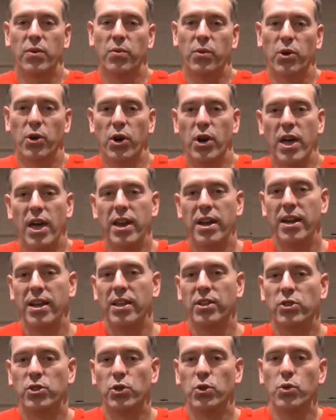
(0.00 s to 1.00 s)
We're headed
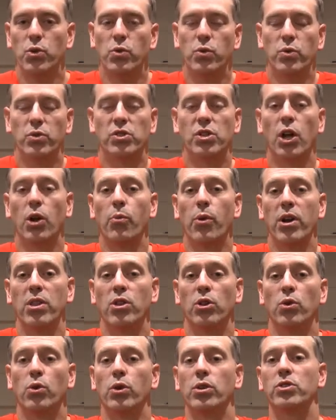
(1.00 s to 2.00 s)
into celebrating
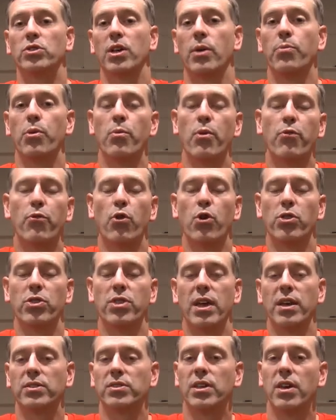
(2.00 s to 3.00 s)
the Lord's Supper before
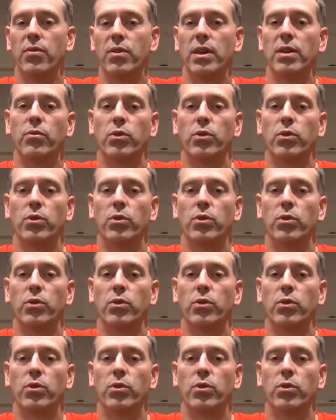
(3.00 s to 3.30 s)
Thanksgiving,